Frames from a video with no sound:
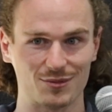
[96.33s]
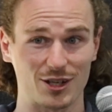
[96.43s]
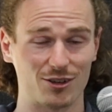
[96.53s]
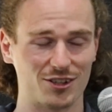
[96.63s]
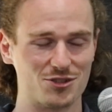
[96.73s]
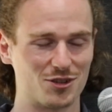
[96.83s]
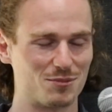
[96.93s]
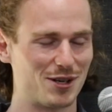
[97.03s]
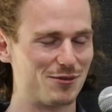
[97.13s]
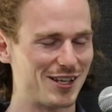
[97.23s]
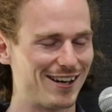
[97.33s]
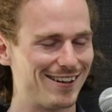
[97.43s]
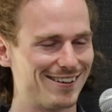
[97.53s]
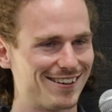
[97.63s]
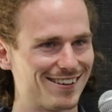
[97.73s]
Currently doing a bit of
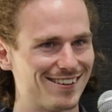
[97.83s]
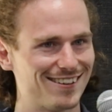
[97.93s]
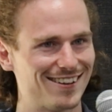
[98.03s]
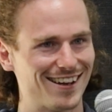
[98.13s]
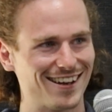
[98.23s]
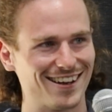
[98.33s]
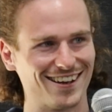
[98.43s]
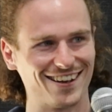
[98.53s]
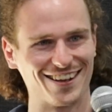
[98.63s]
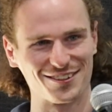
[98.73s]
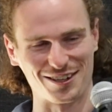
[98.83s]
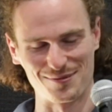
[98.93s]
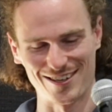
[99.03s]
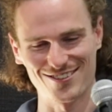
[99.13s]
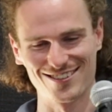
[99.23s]
gardening. Yes. As I
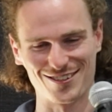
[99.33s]
mentioned